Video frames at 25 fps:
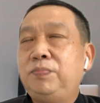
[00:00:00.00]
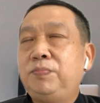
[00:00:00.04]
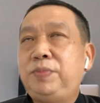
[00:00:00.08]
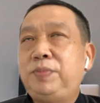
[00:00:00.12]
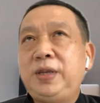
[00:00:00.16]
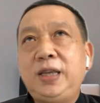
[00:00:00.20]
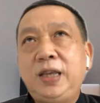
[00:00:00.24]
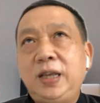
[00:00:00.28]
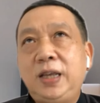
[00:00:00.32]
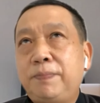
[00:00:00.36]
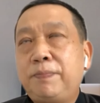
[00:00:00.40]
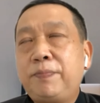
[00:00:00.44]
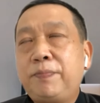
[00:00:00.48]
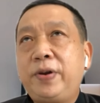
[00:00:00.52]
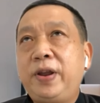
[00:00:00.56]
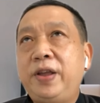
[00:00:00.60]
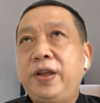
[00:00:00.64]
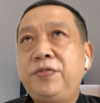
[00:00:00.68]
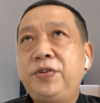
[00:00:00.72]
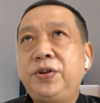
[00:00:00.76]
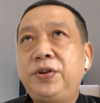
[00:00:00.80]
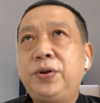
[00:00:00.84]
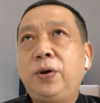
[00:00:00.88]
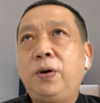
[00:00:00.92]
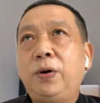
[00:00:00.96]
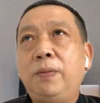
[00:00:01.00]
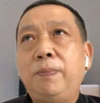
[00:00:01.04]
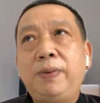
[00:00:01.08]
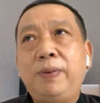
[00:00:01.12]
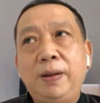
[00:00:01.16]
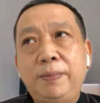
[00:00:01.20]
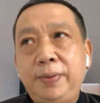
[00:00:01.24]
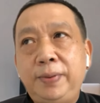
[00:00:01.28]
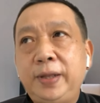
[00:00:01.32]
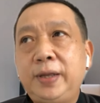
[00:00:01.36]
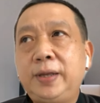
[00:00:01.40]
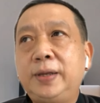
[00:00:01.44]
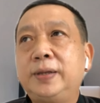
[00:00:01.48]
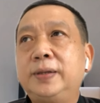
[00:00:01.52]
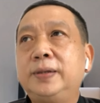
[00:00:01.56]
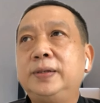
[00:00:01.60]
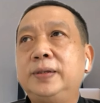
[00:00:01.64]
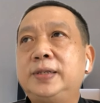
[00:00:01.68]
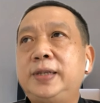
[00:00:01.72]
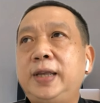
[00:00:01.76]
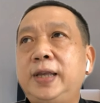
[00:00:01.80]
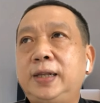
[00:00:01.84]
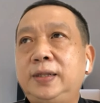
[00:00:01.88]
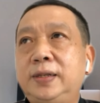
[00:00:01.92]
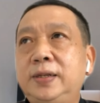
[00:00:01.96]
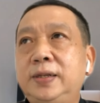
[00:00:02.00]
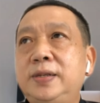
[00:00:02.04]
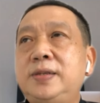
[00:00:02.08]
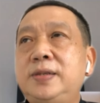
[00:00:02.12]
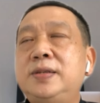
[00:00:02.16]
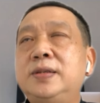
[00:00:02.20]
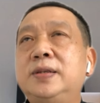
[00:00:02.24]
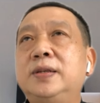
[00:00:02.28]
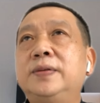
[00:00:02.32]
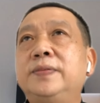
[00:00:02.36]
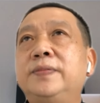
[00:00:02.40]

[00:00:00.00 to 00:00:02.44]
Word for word: be it private or public sectors,